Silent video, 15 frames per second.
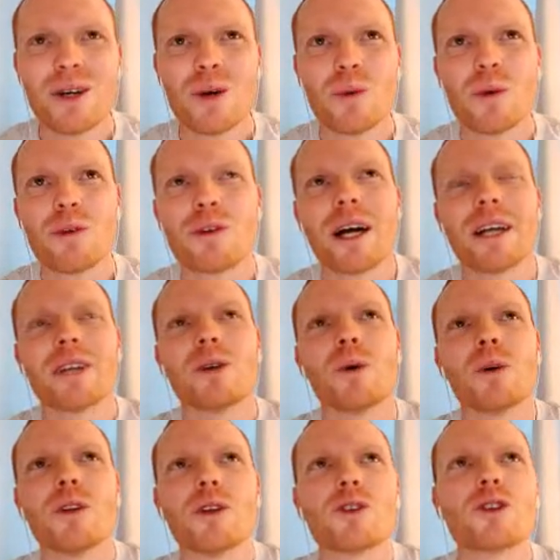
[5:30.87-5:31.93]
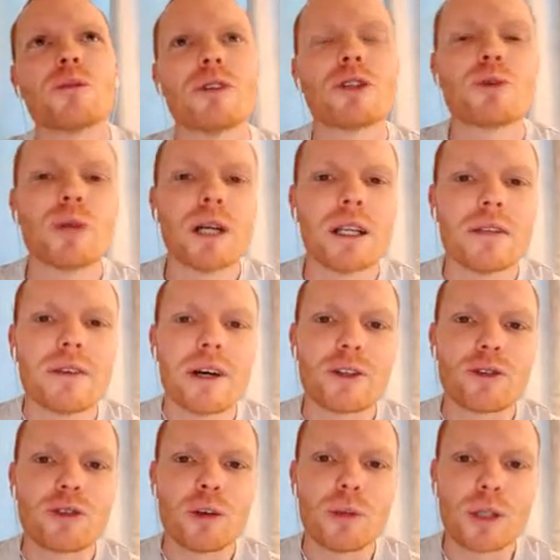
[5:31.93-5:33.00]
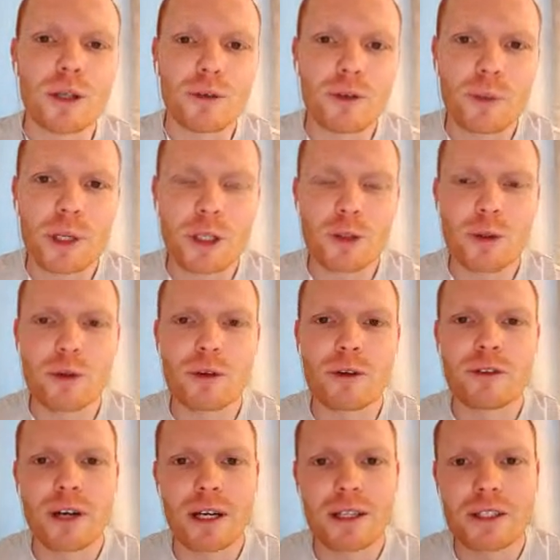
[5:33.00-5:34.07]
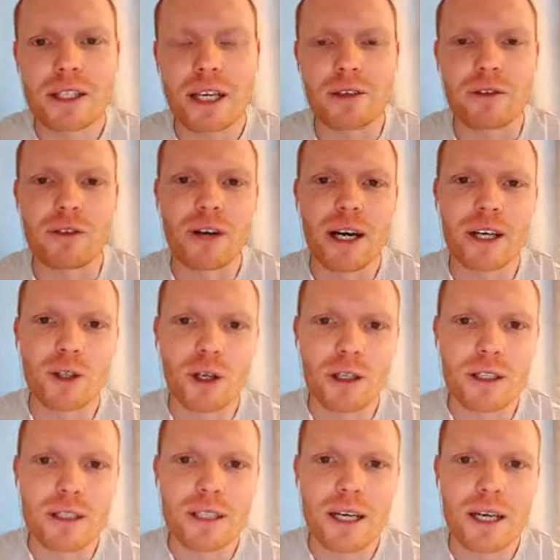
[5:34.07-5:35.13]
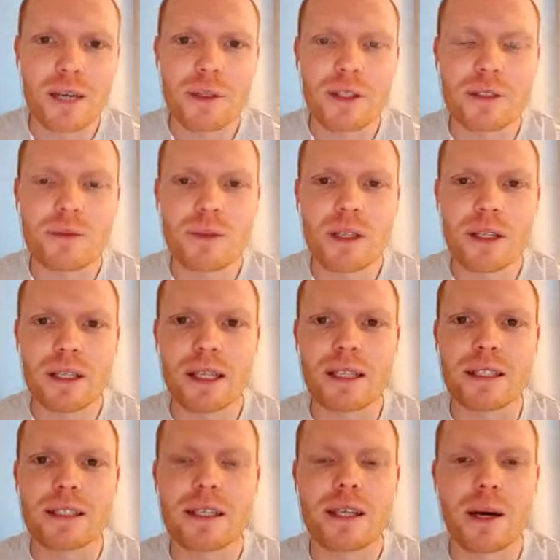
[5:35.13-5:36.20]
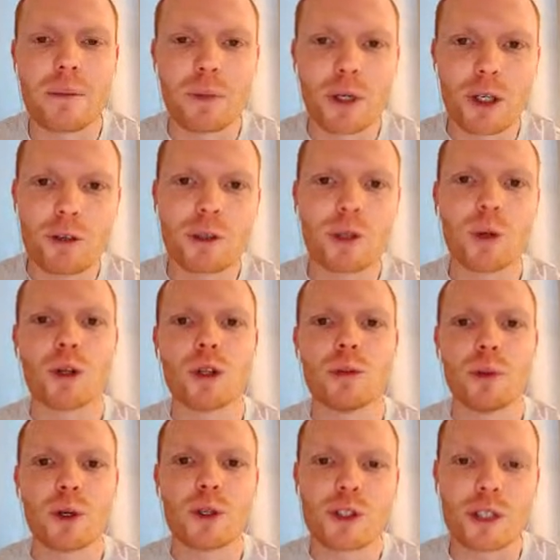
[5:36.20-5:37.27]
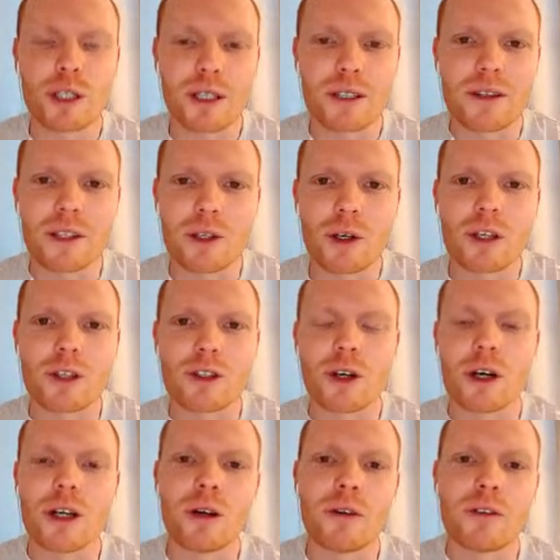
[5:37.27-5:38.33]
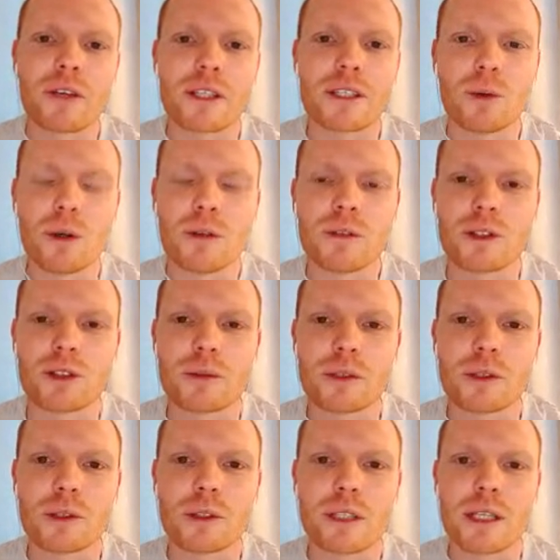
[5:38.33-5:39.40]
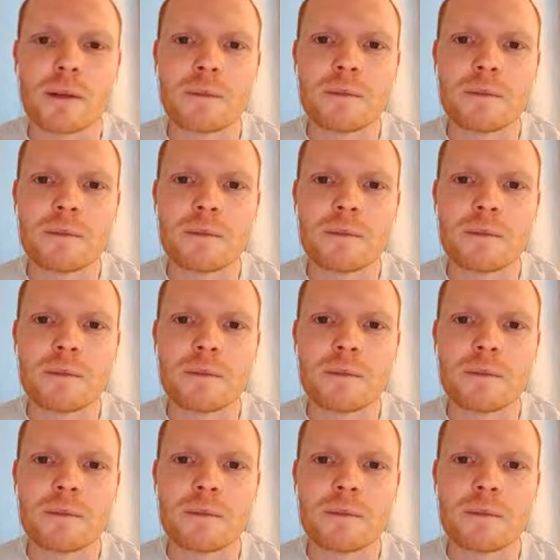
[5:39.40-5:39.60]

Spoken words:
we've kind of going to summer as well, they've had the trouble off the pitch with the fans, are getting fined all the time, and like you say, that money could be going to the budget. They've got to sort a lot of things out over the summer, don't they?